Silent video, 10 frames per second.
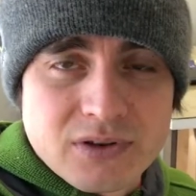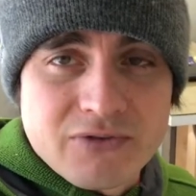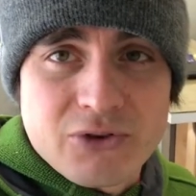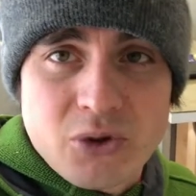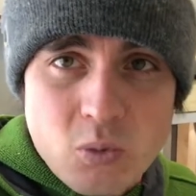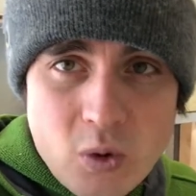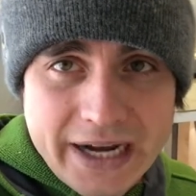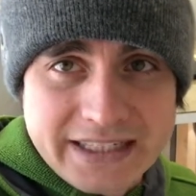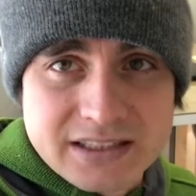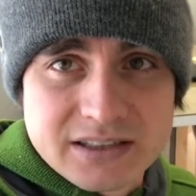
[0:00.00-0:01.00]
for the
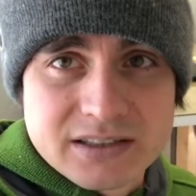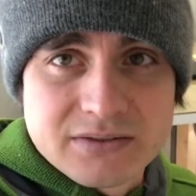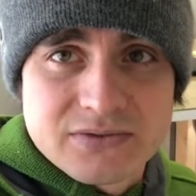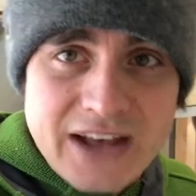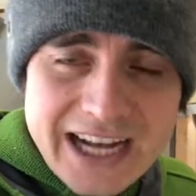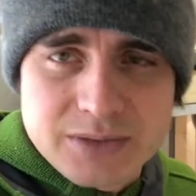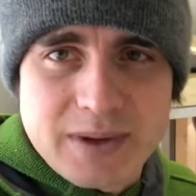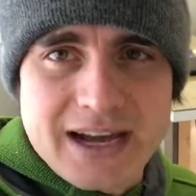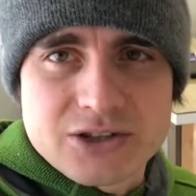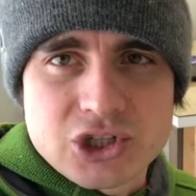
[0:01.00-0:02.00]
white fan
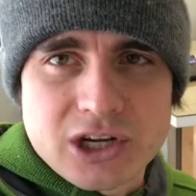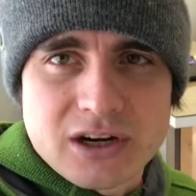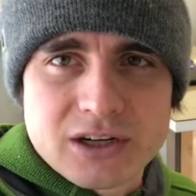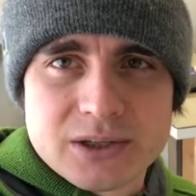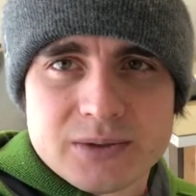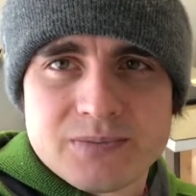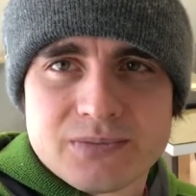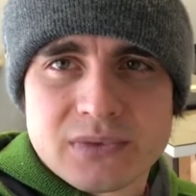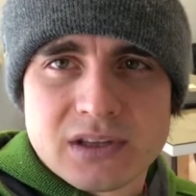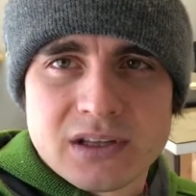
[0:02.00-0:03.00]
back chair.
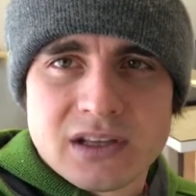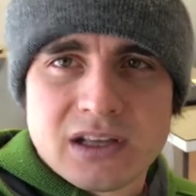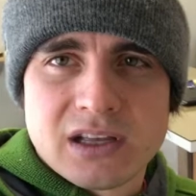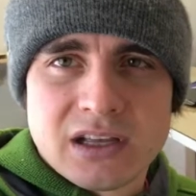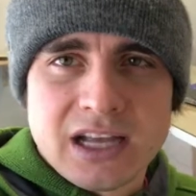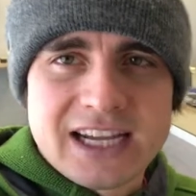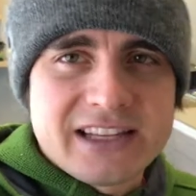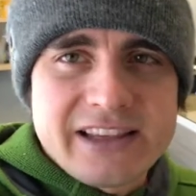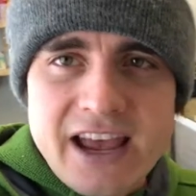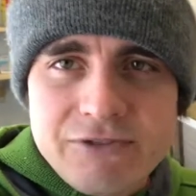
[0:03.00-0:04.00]
And
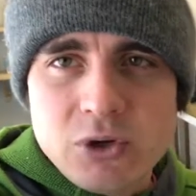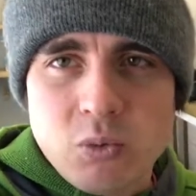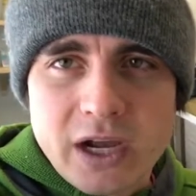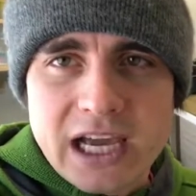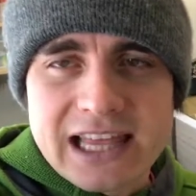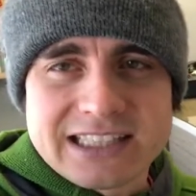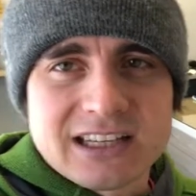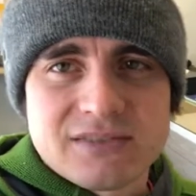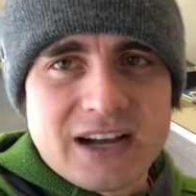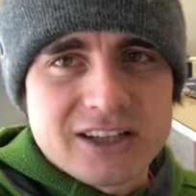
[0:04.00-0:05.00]
in every way, that's an
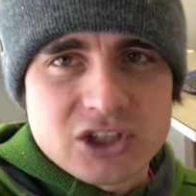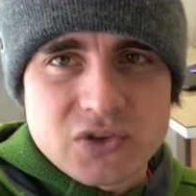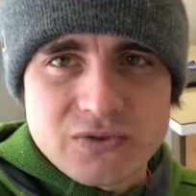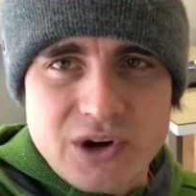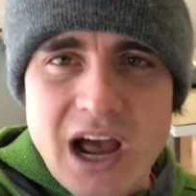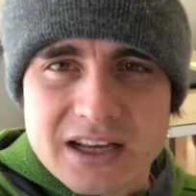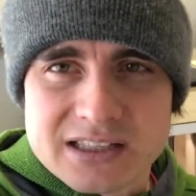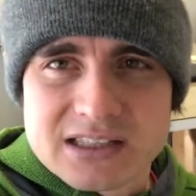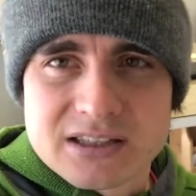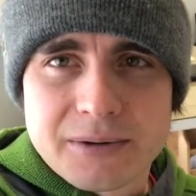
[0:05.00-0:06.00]
advantage for
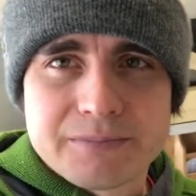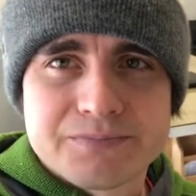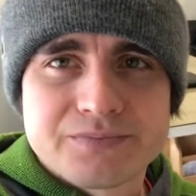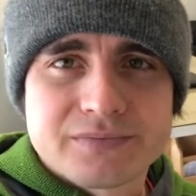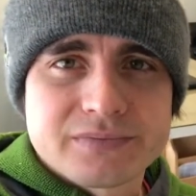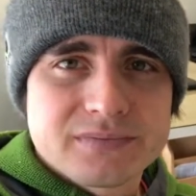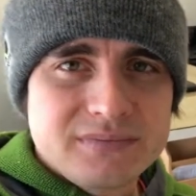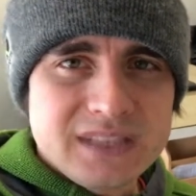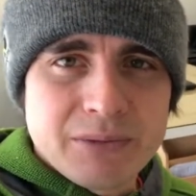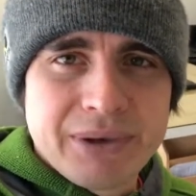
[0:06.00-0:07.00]
us
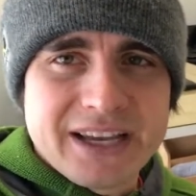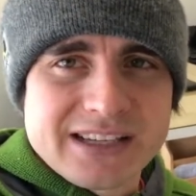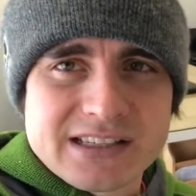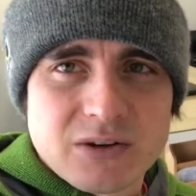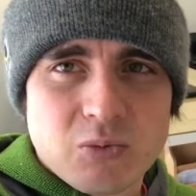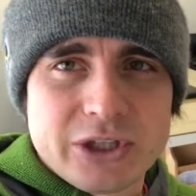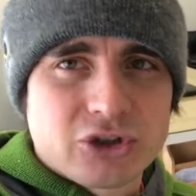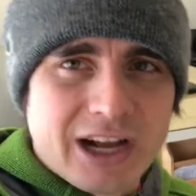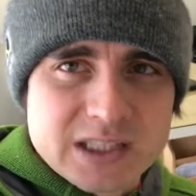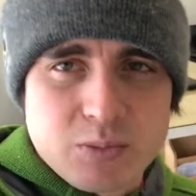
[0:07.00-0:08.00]
because we
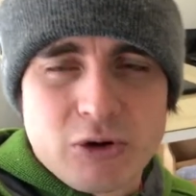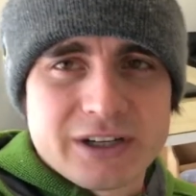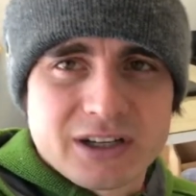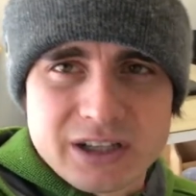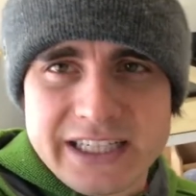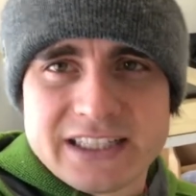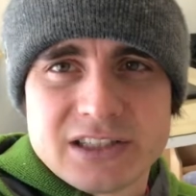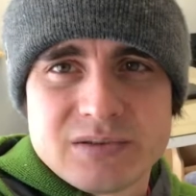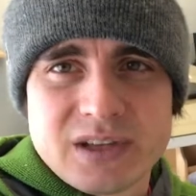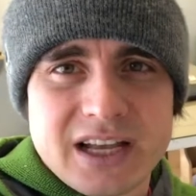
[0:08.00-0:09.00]
transport and clean
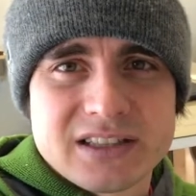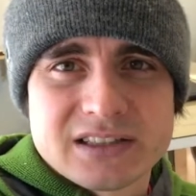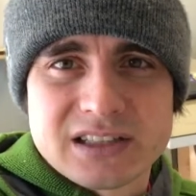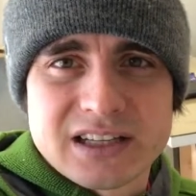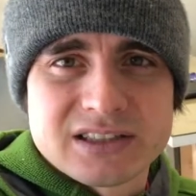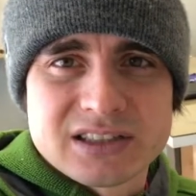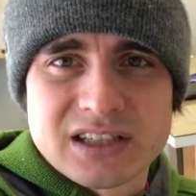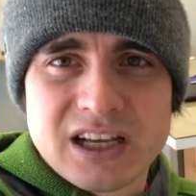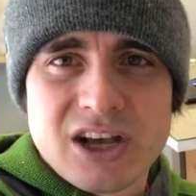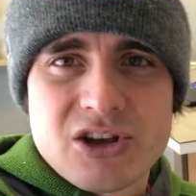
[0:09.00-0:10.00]
and, and, and
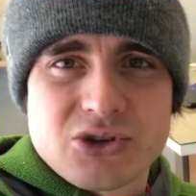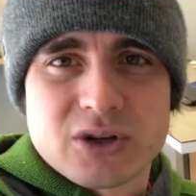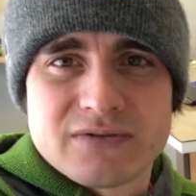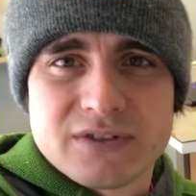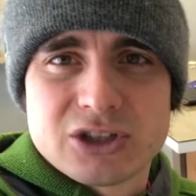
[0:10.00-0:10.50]
sort of